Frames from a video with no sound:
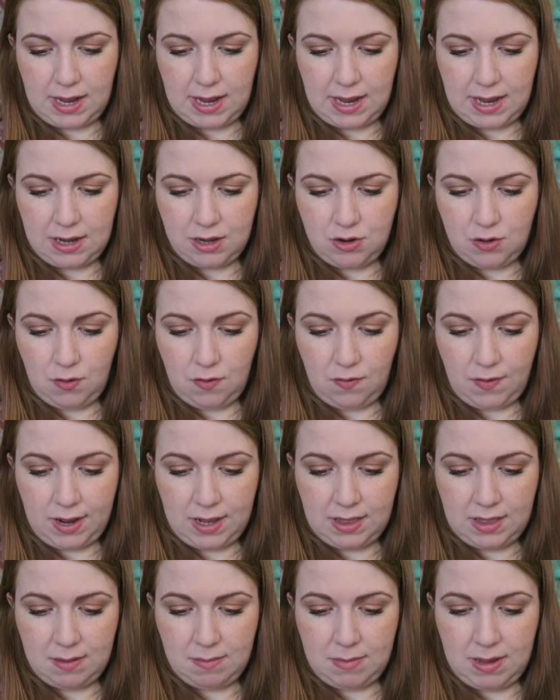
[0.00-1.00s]
I do
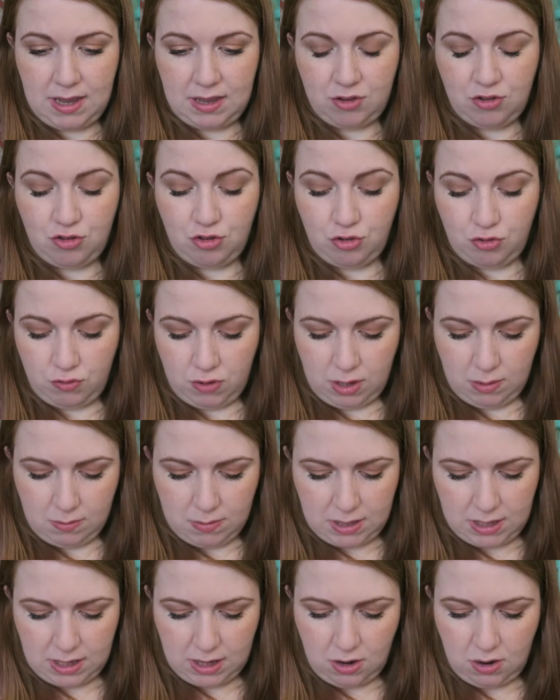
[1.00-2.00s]
find them
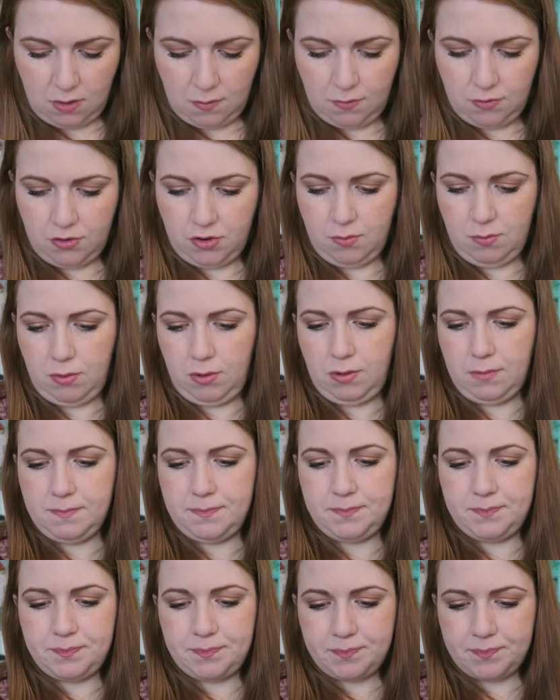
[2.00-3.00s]
extremely comfortable,
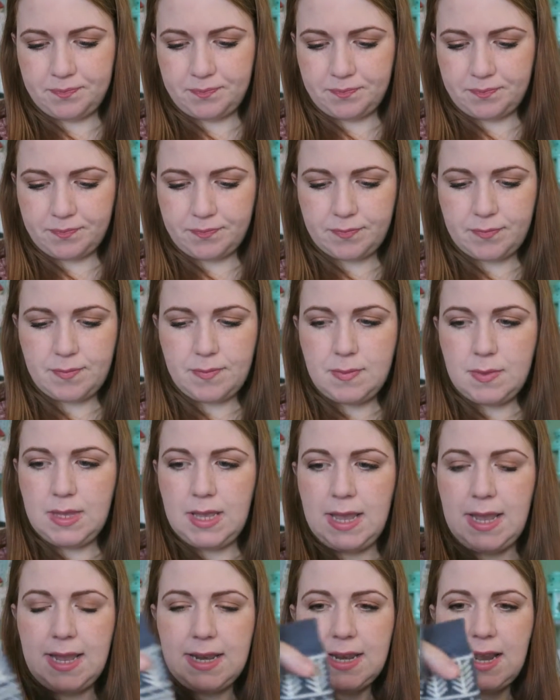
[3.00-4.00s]

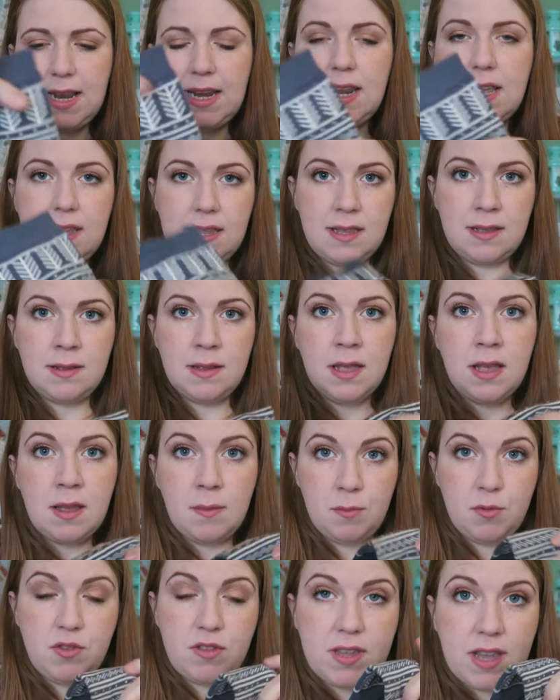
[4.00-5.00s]
and I like,
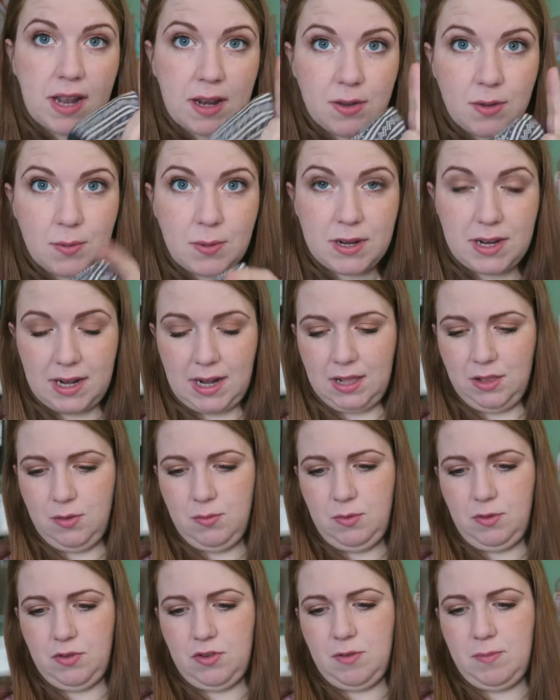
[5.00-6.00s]
will tell you what I like
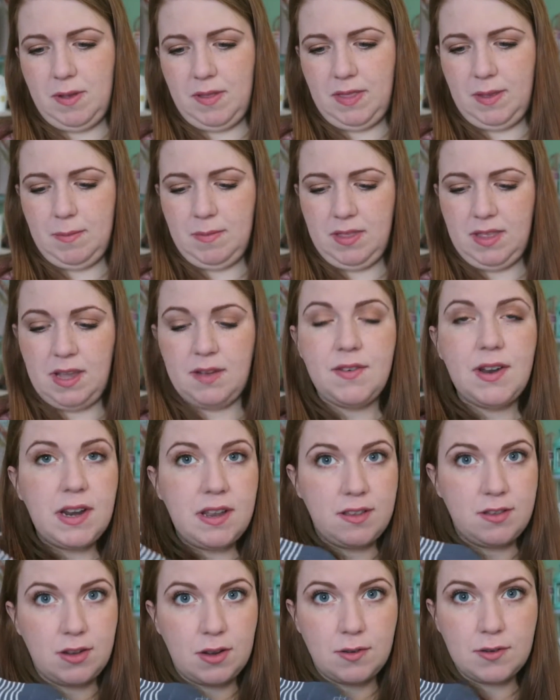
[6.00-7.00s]
the most about them. They are
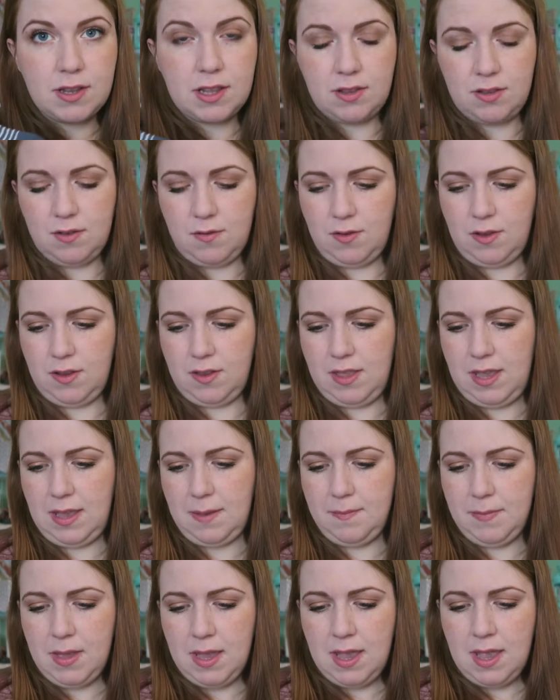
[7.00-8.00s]
very soft, that's the first
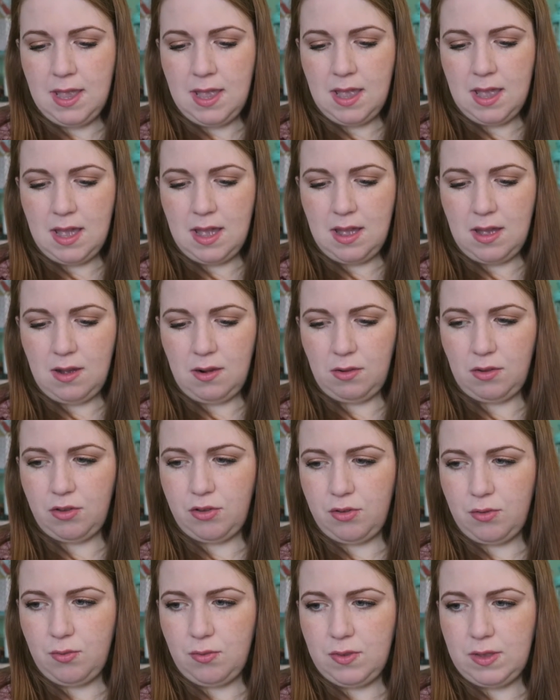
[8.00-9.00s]
thing.
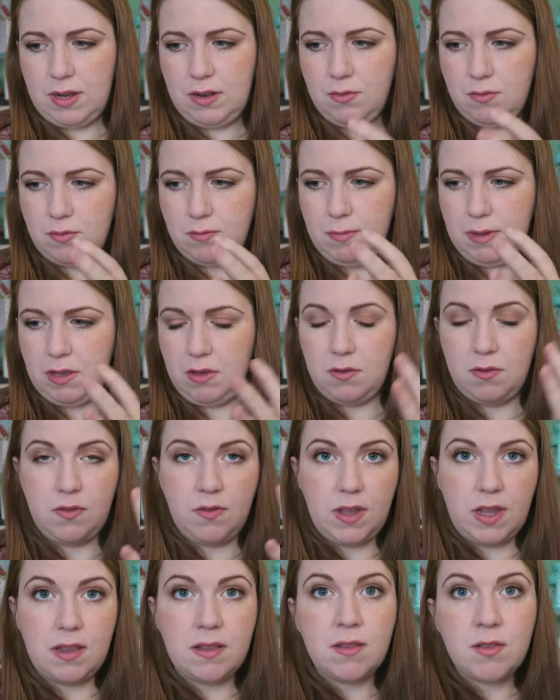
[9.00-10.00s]
Also, they don't make your
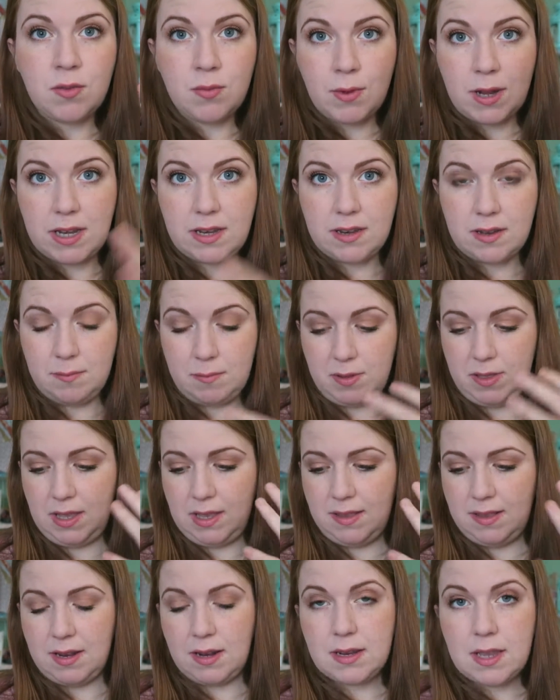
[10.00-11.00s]
feet sweat, but
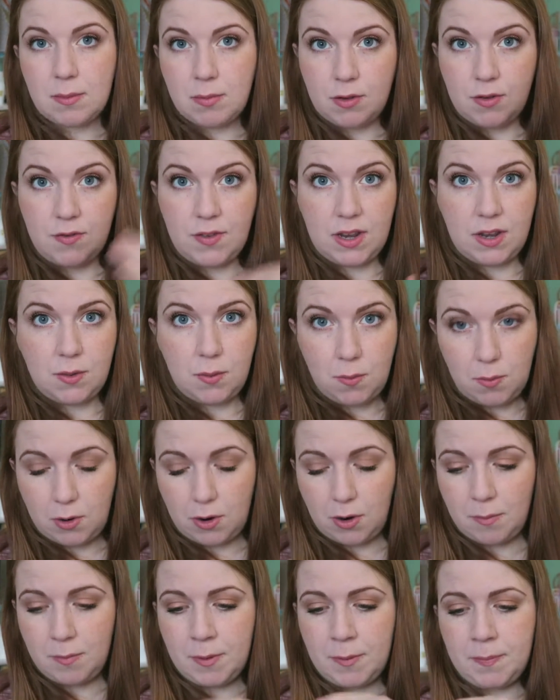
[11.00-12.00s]
they still keep your feet
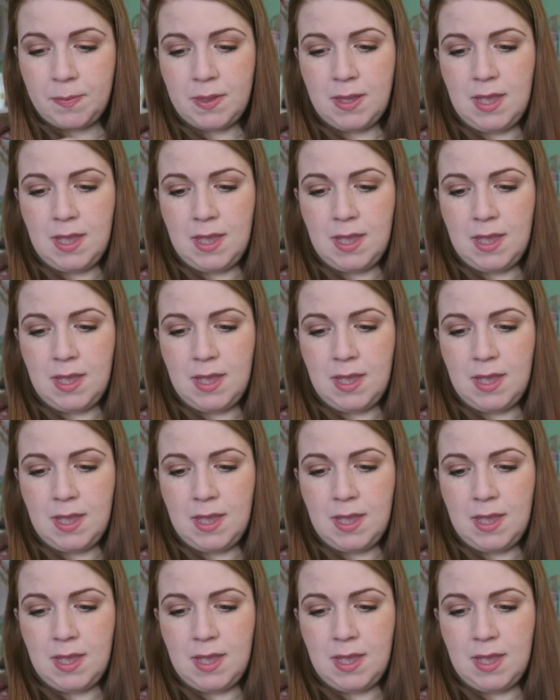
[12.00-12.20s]
warm.